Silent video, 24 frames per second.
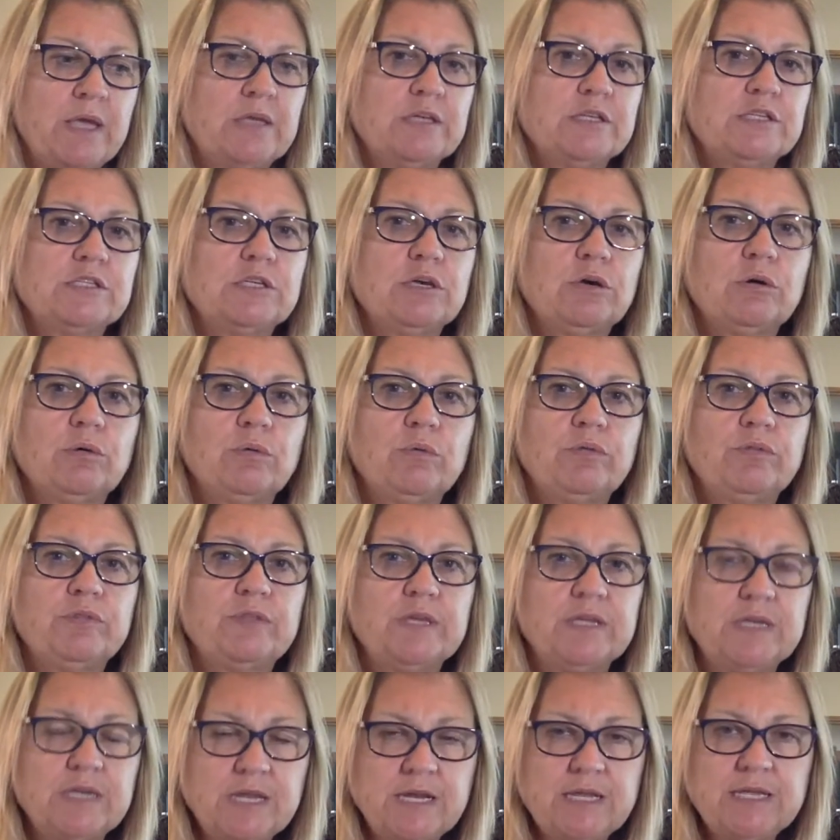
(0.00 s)
So the
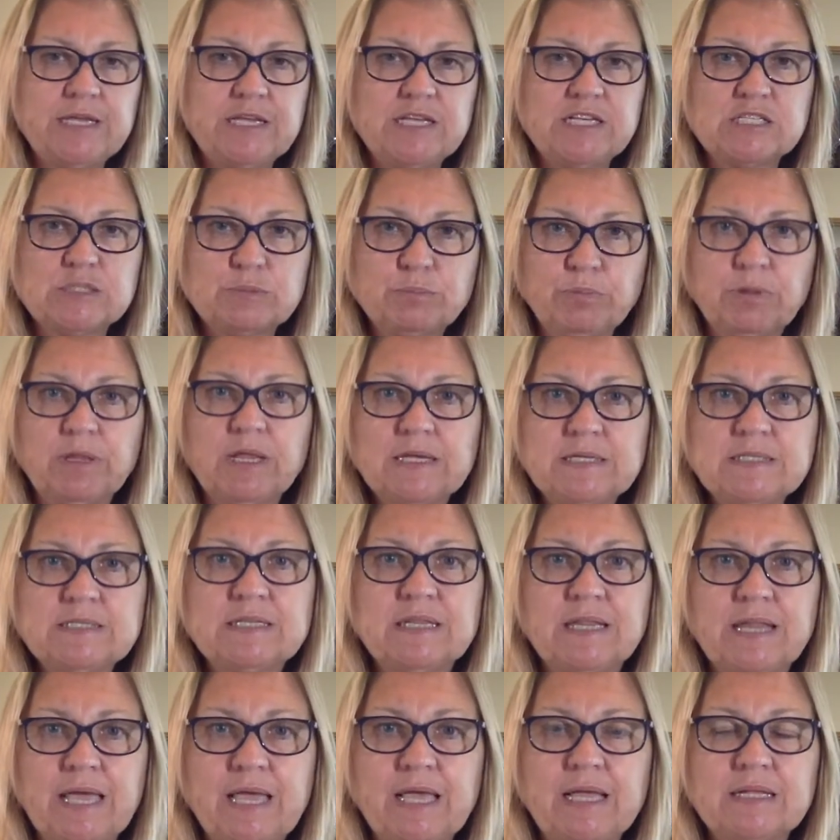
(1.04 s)
KiddyKeys Plus
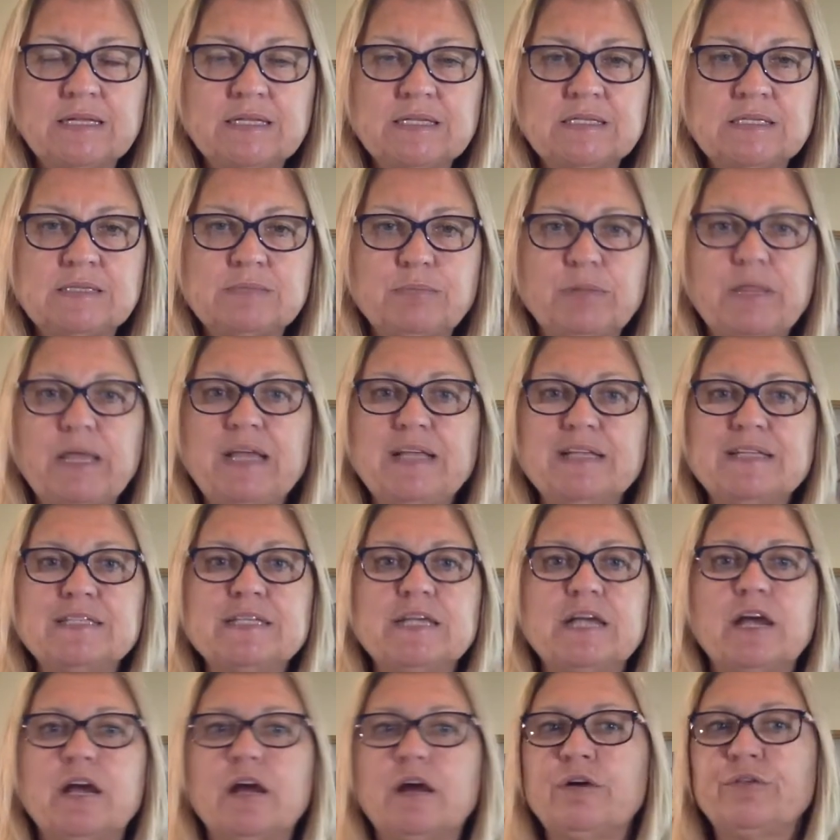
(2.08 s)
plans
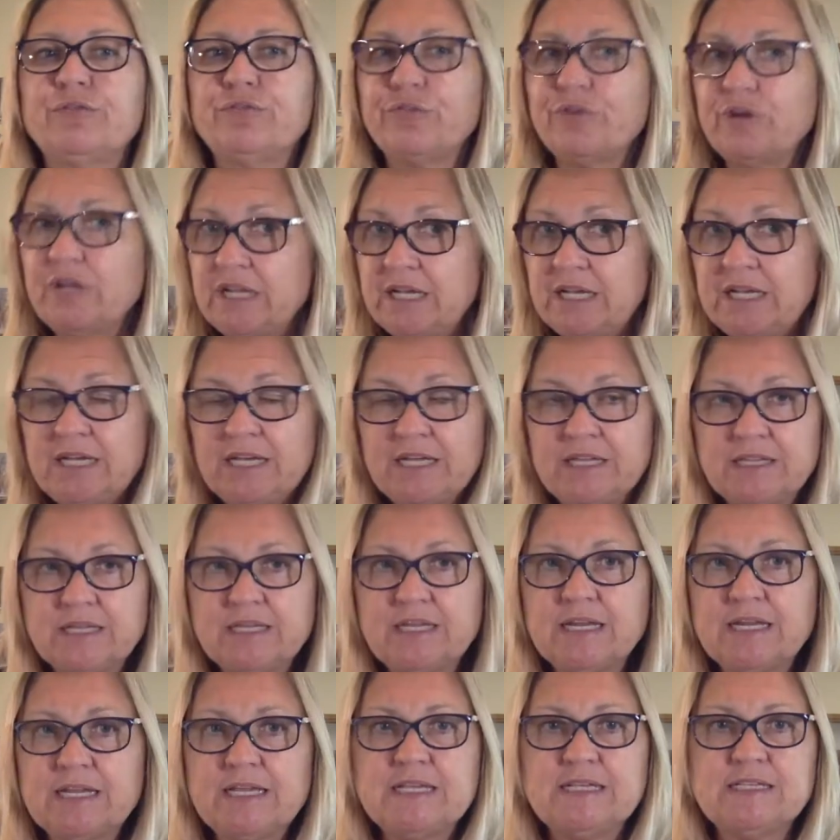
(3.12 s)
are free in the
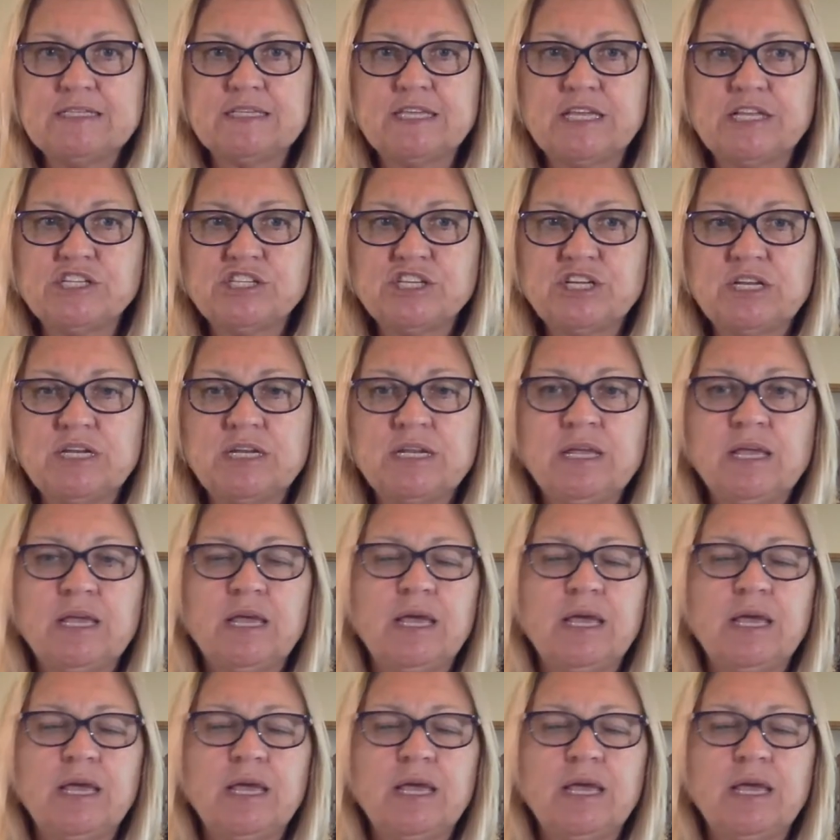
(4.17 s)
KiddyKeys kitchen.